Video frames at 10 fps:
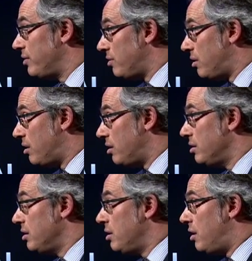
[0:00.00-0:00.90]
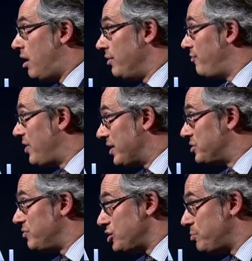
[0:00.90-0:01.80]
the law on the facts
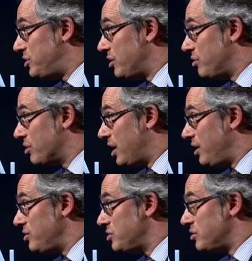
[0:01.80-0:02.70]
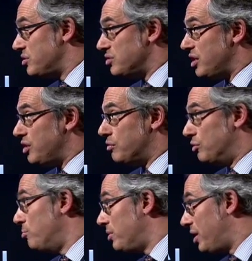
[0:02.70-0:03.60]
of this particular case. This is a
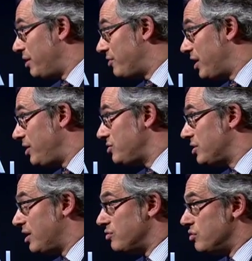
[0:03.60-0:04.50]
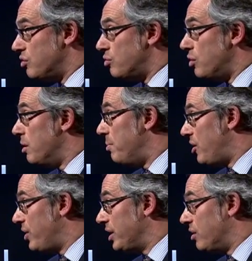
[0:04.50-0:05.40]
Globalive case. It has no
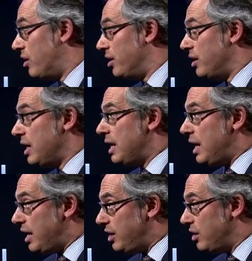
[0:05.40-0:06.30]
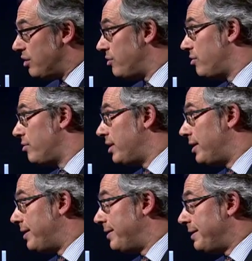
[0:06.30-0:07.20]
bearing on any other,
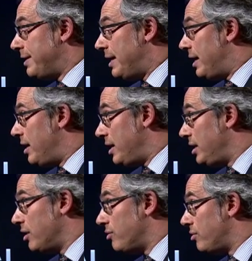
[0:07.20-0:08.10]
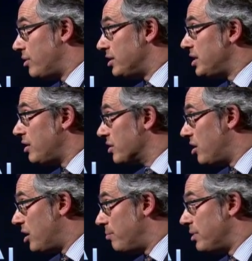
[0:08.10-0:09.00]
uh, any other uh,
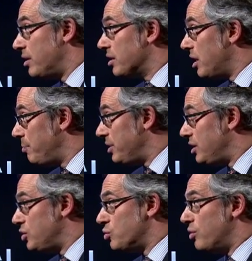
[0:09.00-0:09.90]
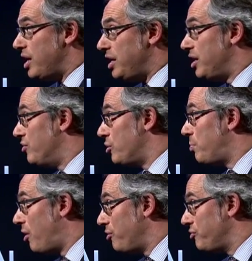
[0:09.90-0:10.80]
telecom uh, companies or any other
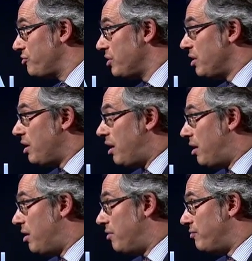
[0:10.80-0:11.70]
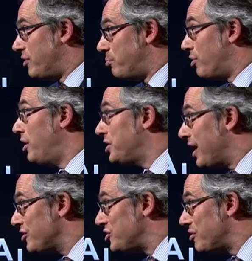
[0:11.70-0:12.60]
parts of uh,
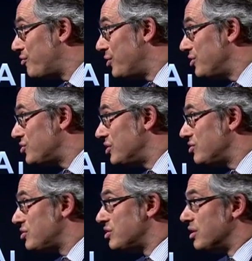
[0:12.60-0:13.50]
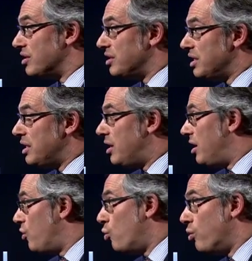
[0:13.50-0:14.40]
broadcasting, for instance, uh,
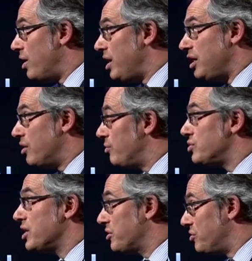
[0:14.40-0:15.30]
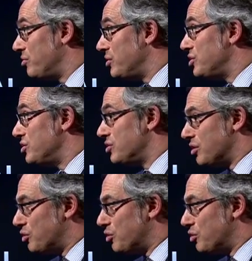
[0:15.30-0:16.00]
uh, or any other sector. This is a